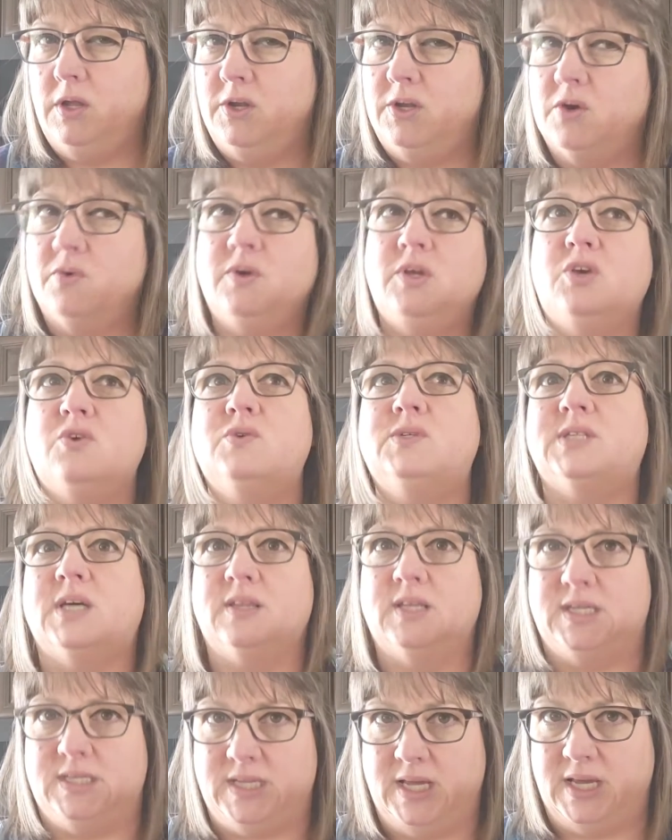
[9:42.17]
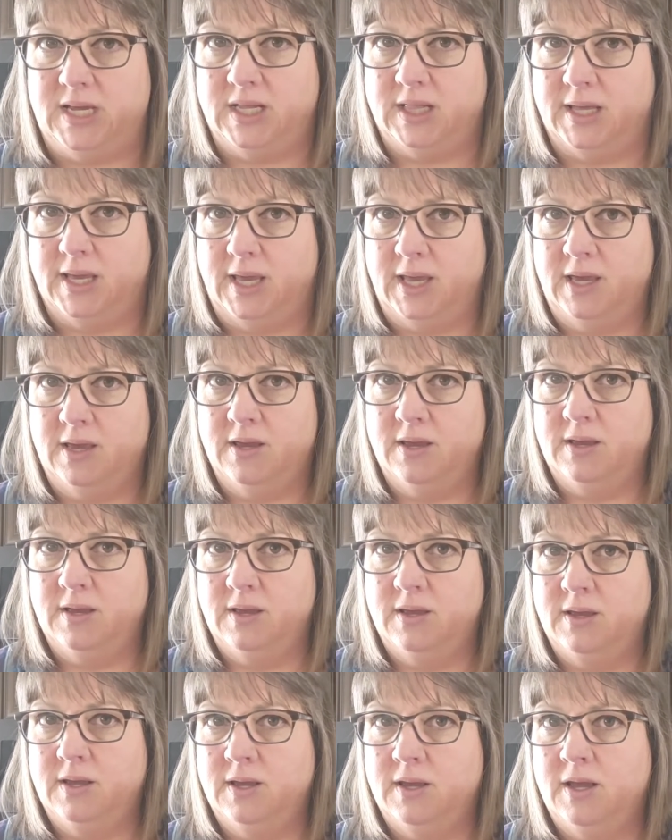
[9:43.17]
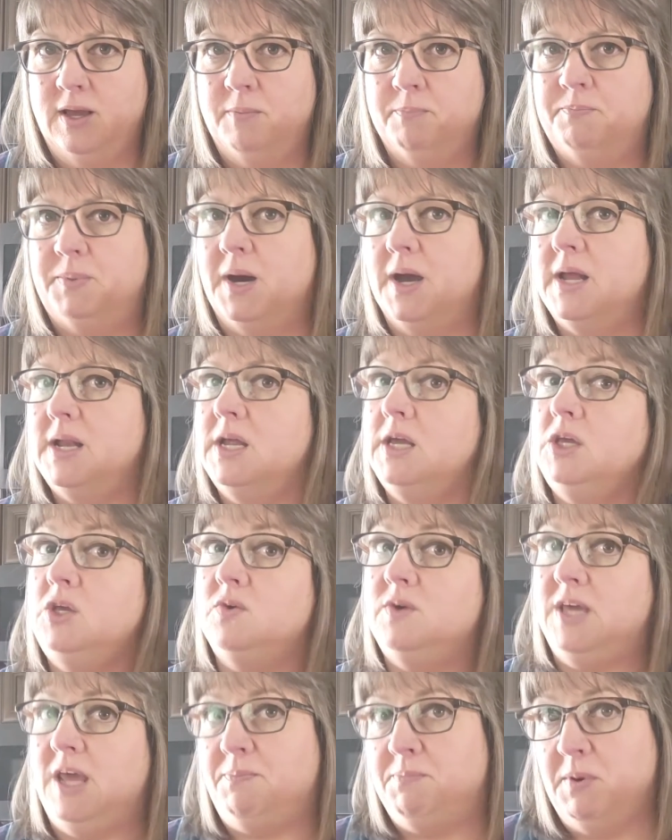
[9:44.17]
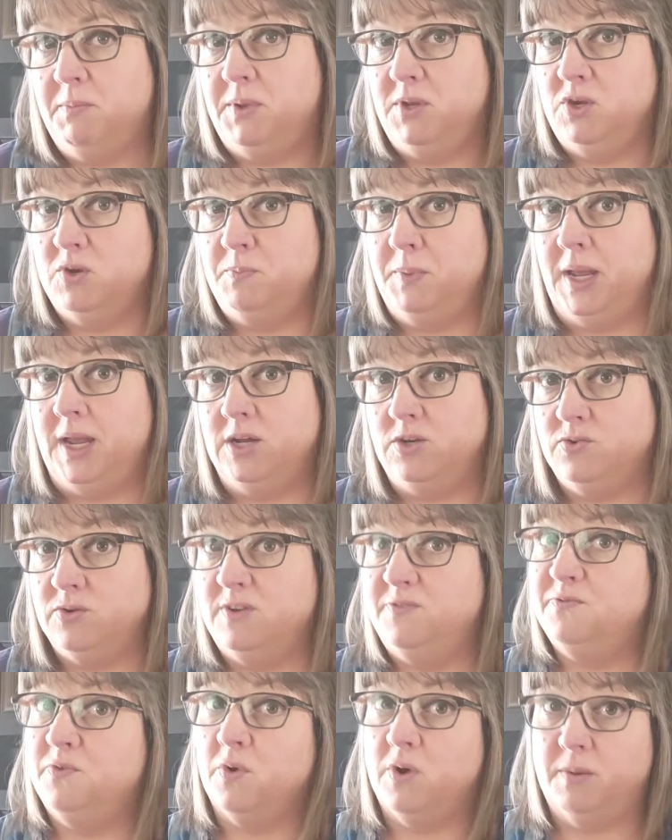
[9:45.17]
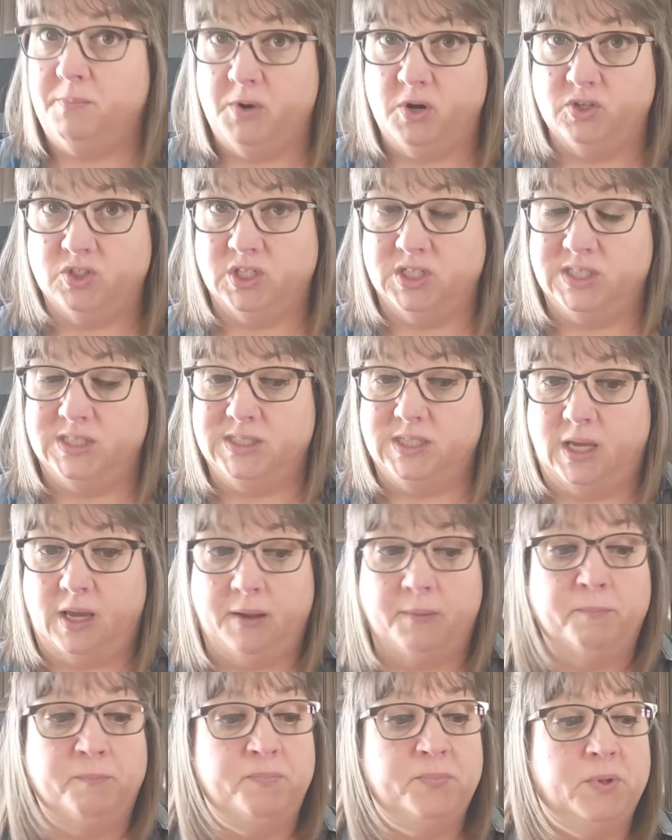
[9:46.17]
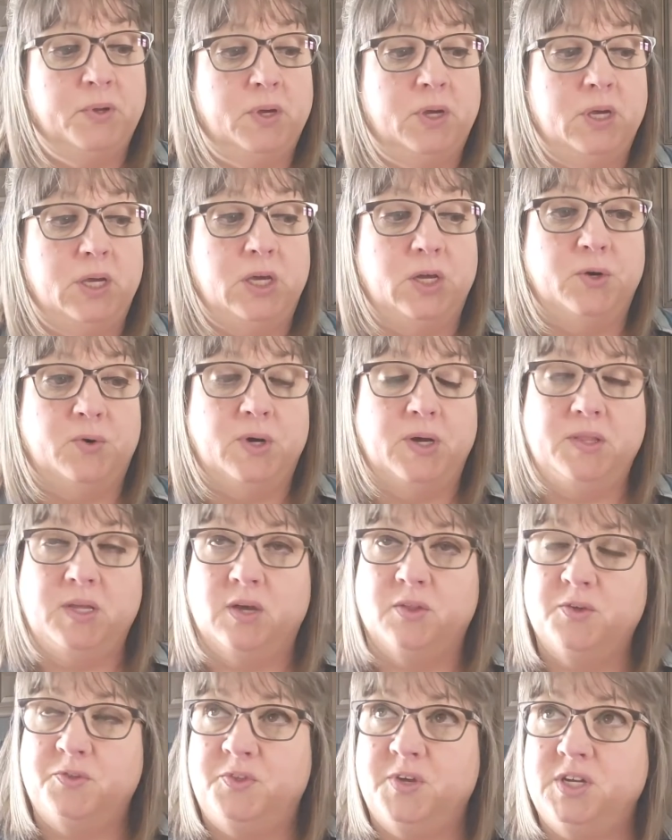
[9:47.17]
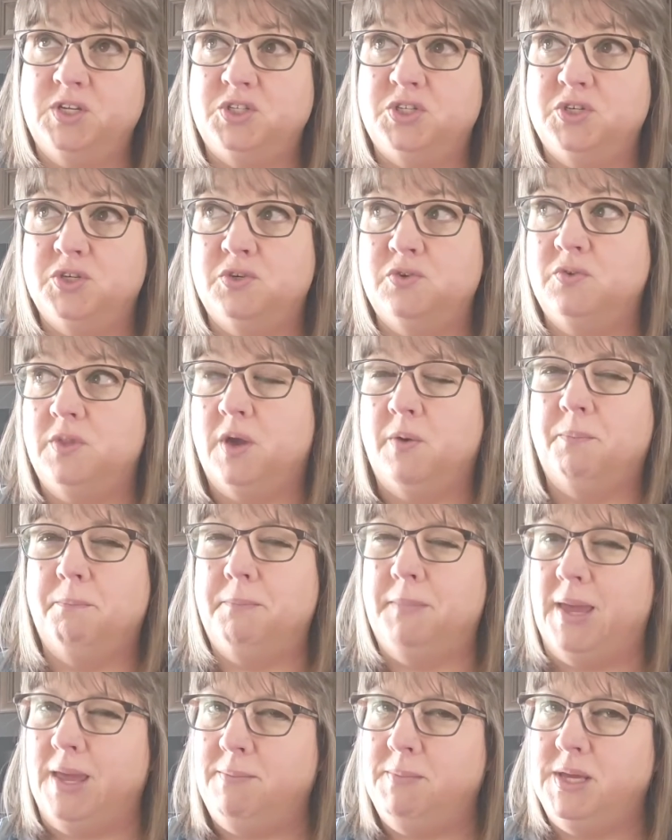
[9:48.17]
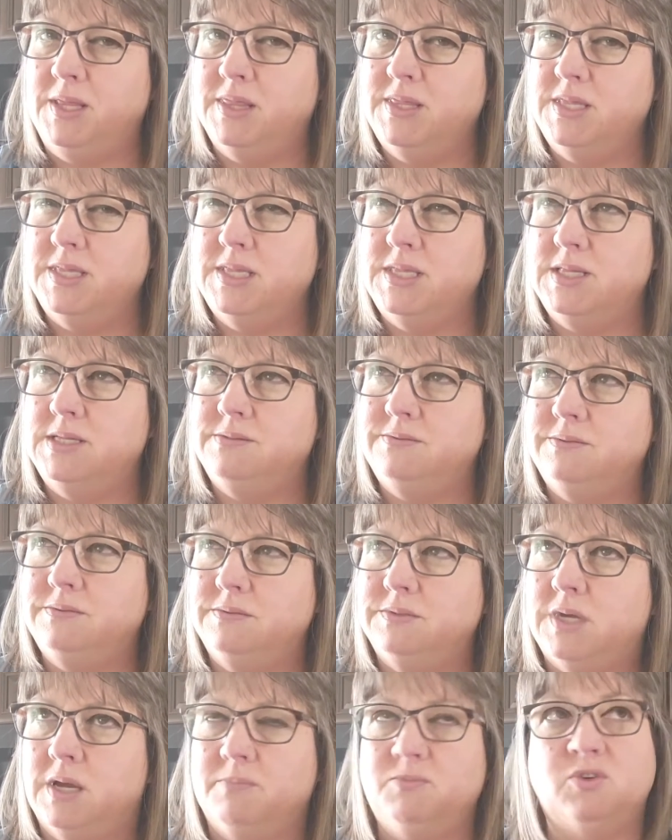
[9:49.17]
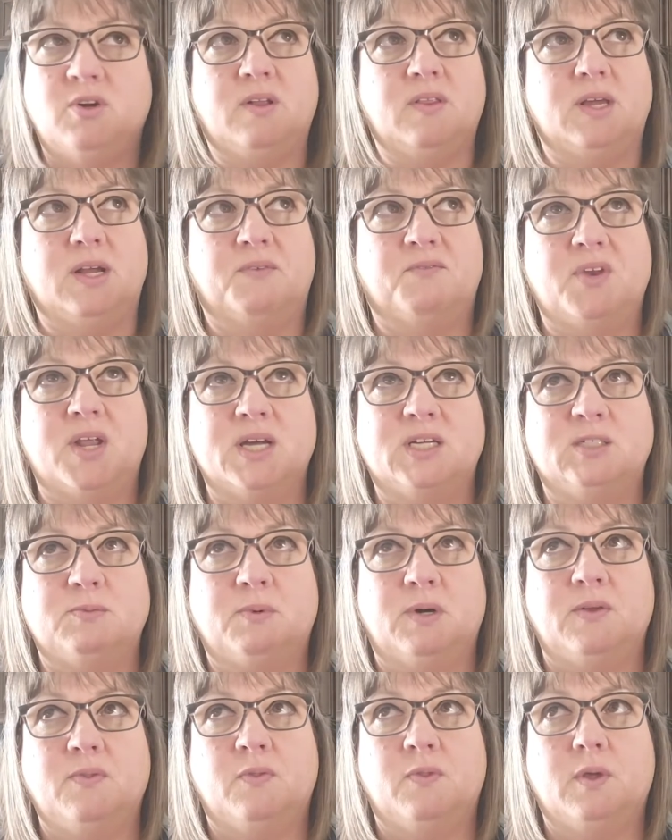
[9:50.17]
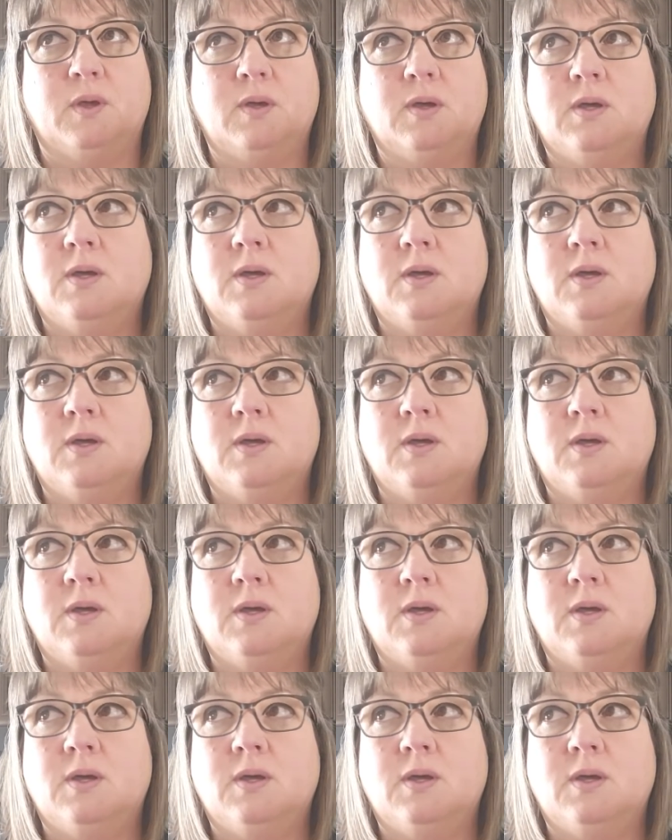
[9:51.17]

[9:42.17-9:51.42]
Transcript: don't use on the daily, but you keep them in your pantry for an emergency. You know, and the other thing too, that maybe, I'm trying to think of next month,